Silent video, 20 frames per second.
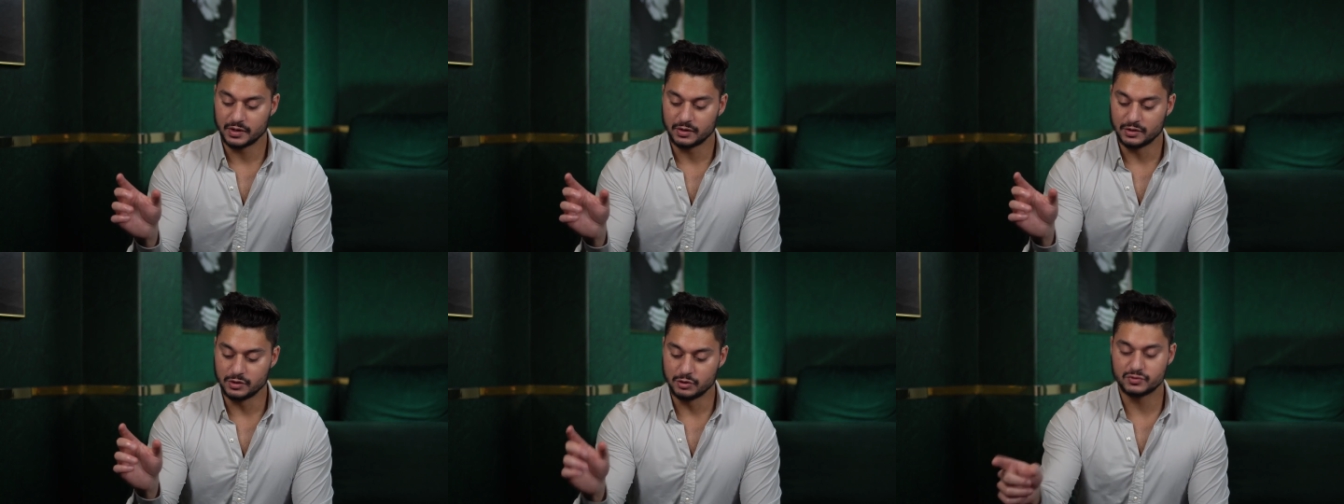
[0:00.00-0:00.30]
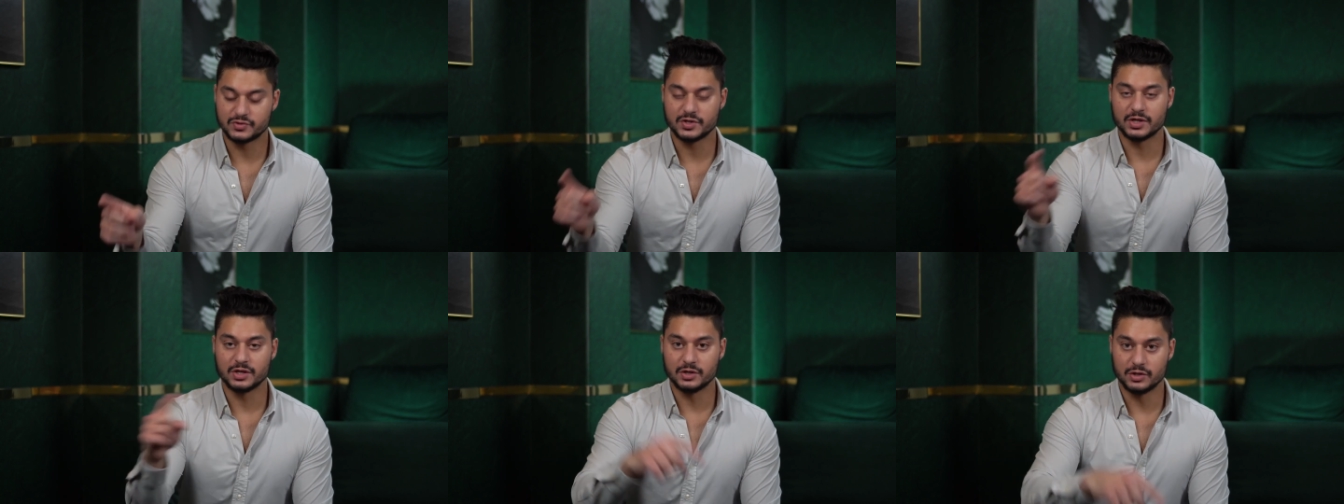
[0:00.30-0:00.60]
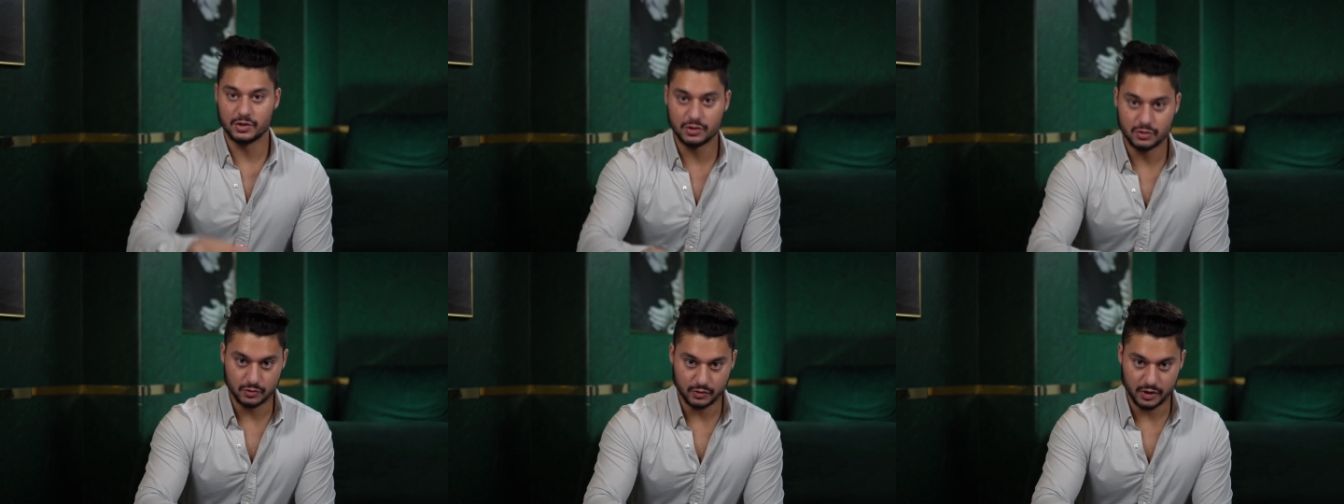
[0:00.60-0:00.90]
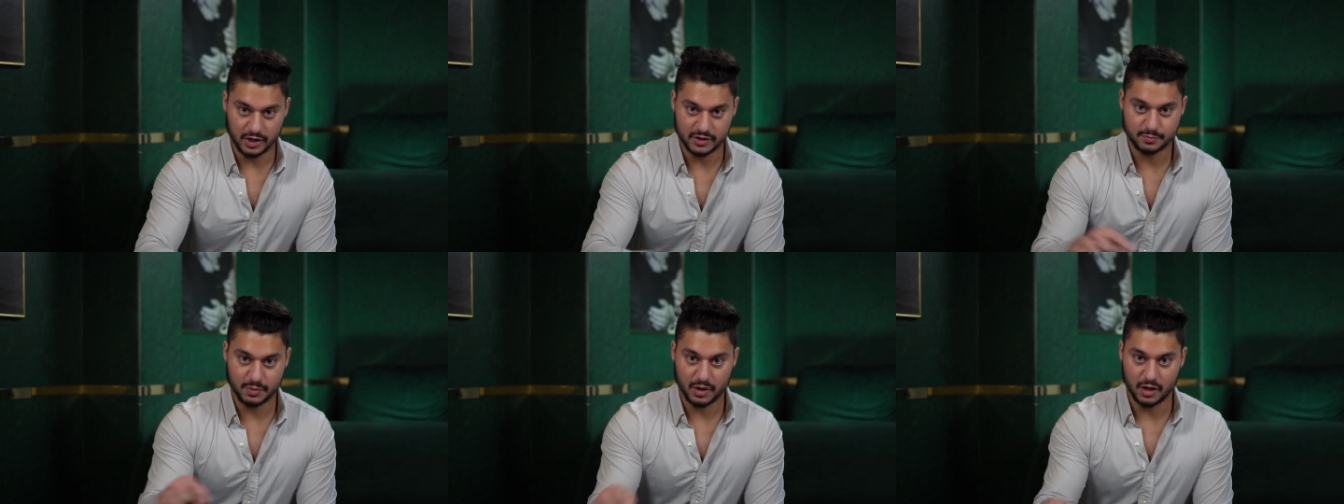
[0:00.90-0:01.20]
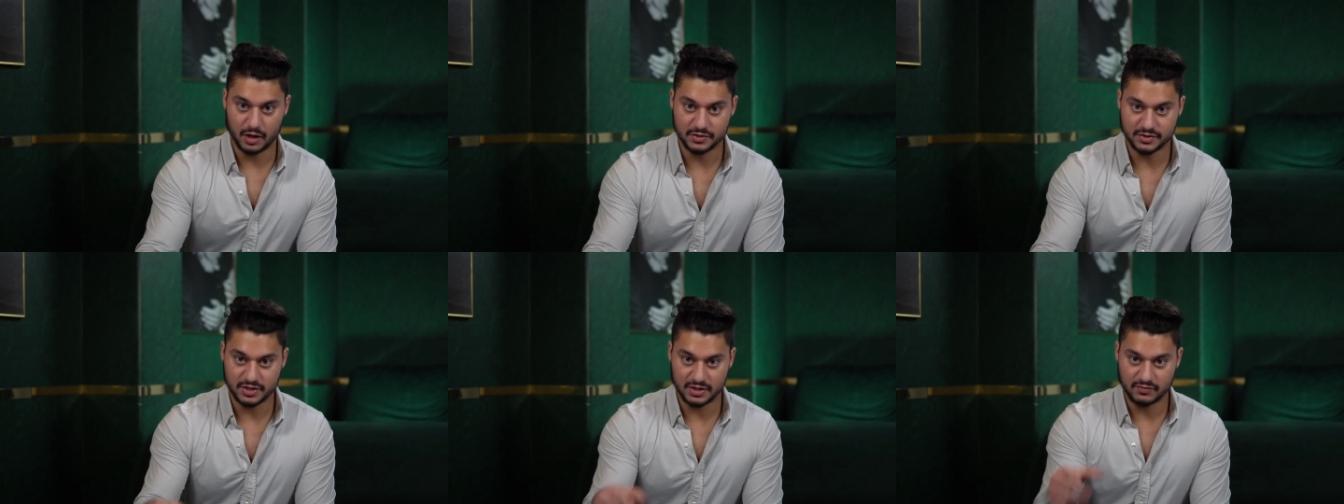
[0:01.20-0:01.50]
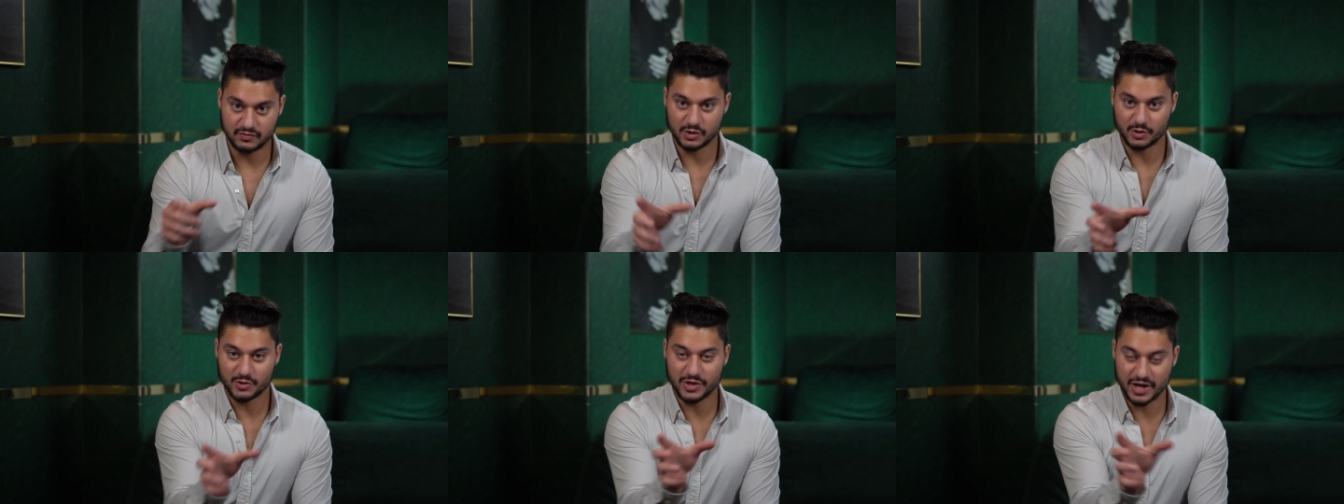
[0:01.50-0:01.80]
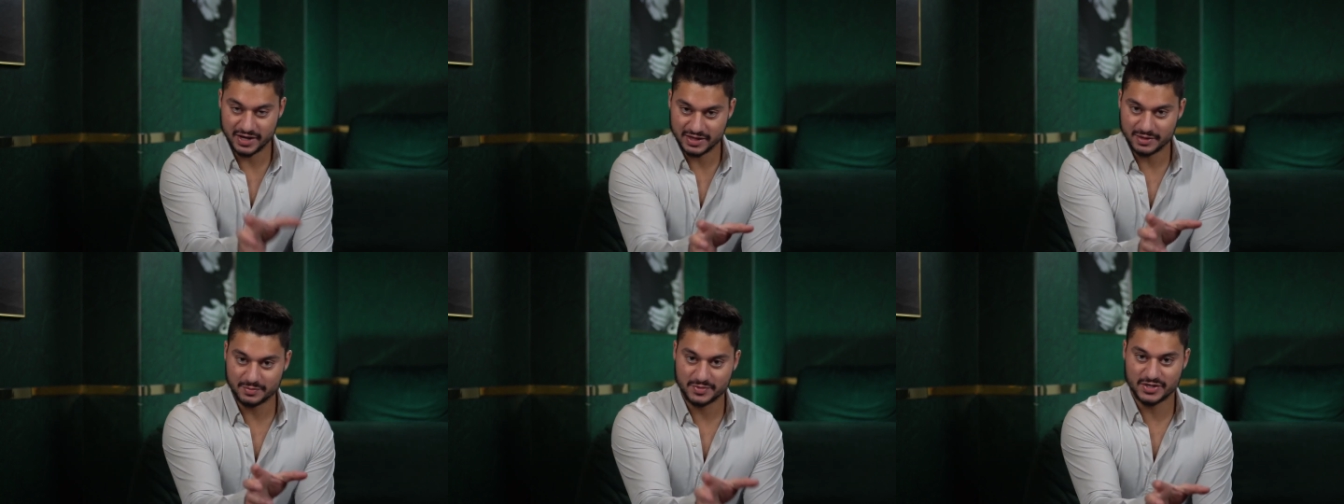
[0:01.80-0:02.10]
using you as pawns, even though
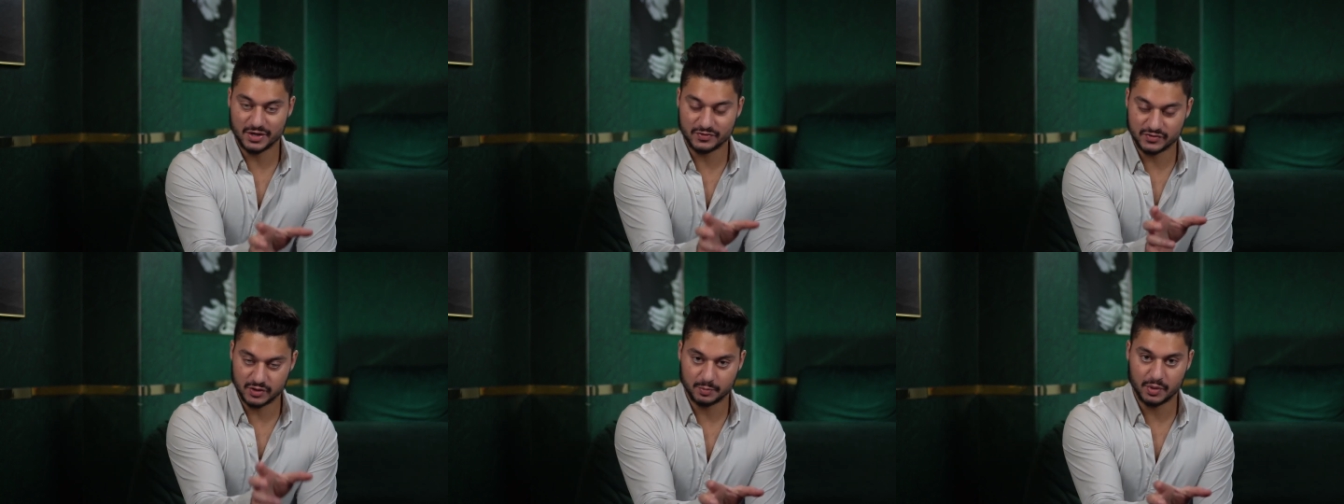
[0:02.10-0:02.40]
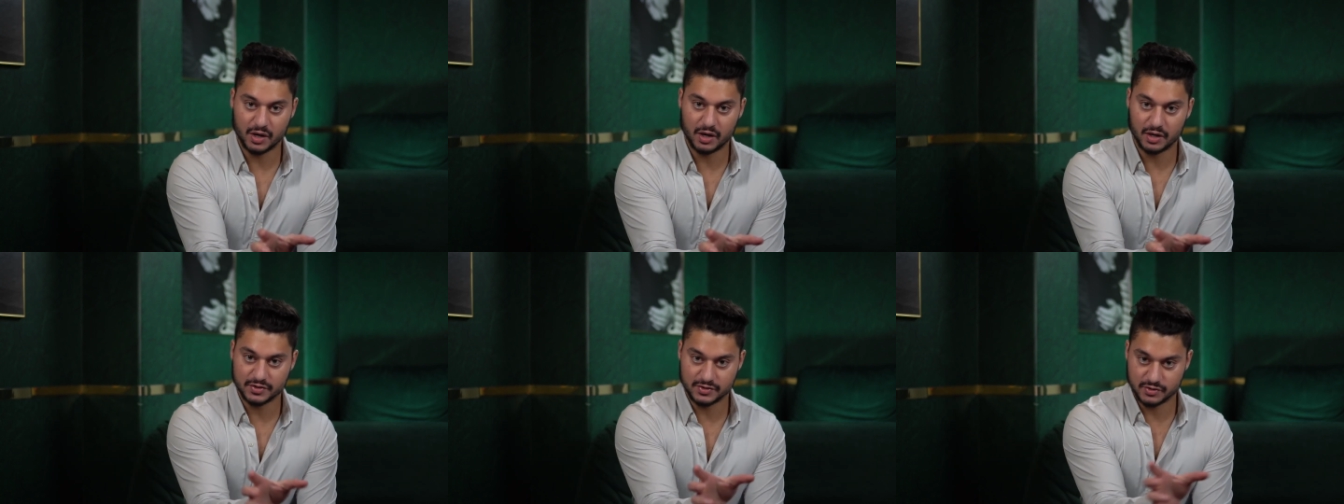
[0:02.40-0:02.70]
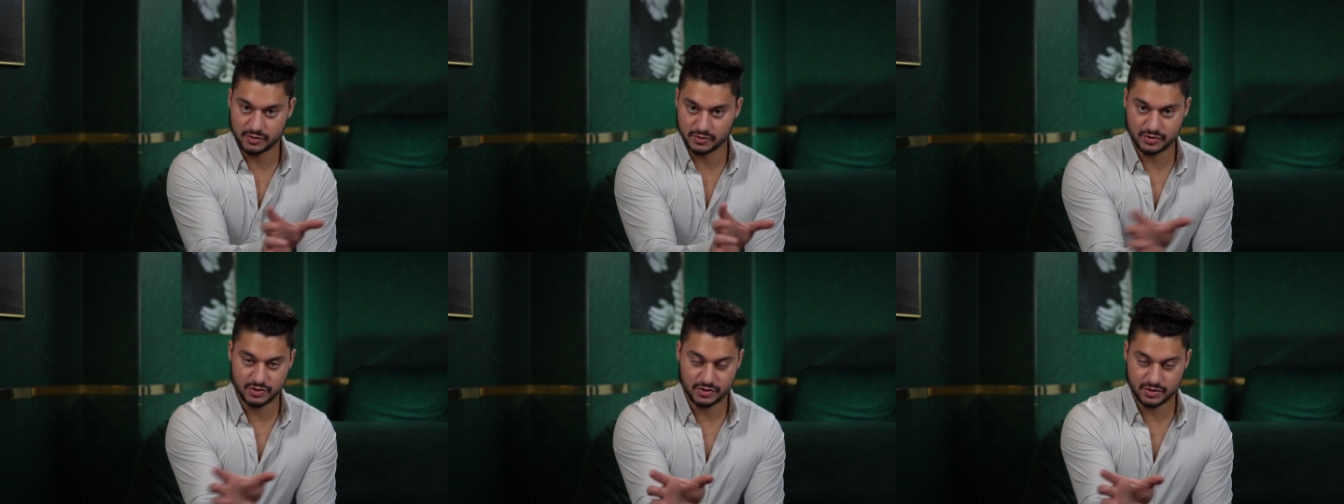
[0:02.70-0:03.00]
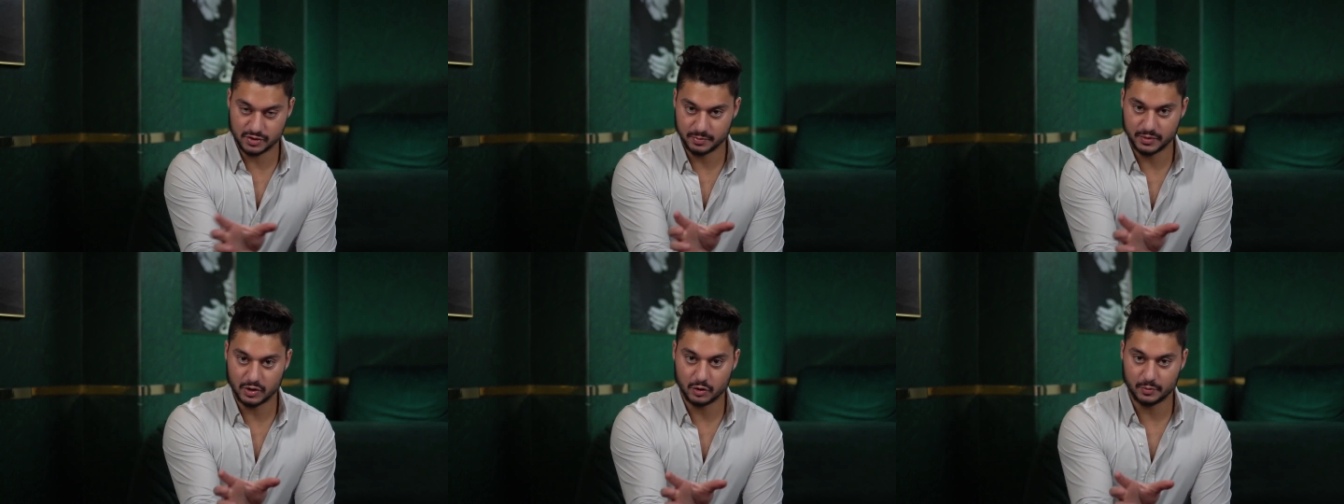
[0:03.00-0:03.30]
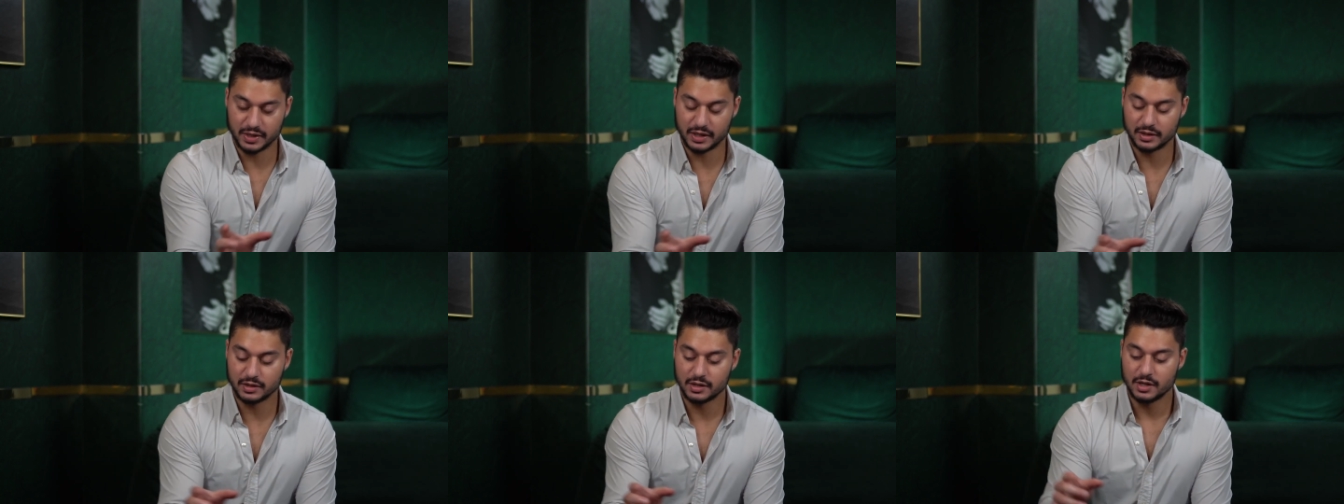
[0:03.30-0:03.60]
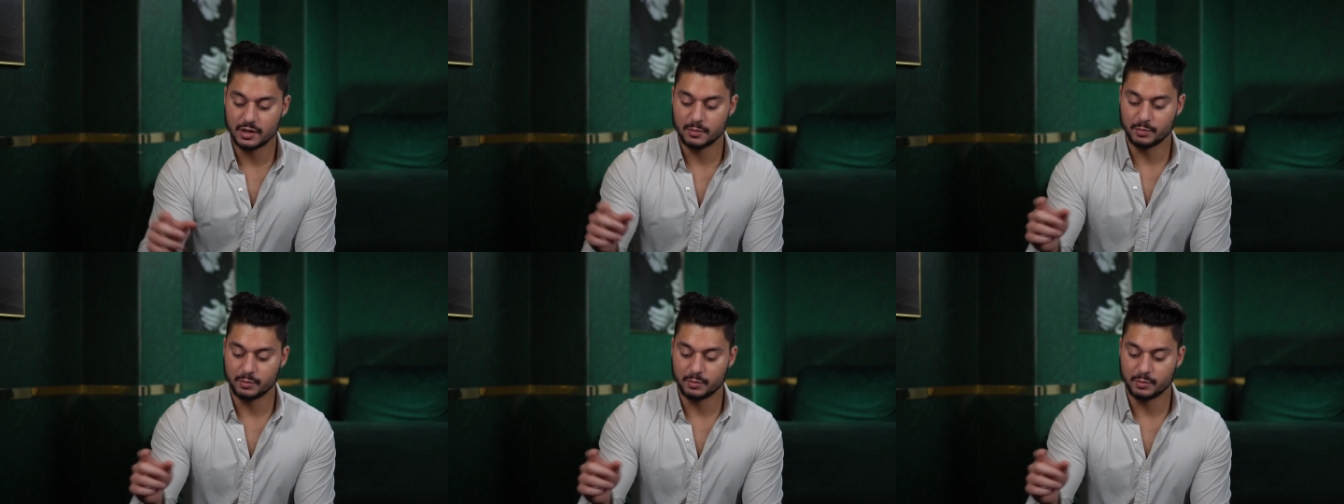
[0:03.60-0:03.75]
they themselves are pawns. They're just the middleman.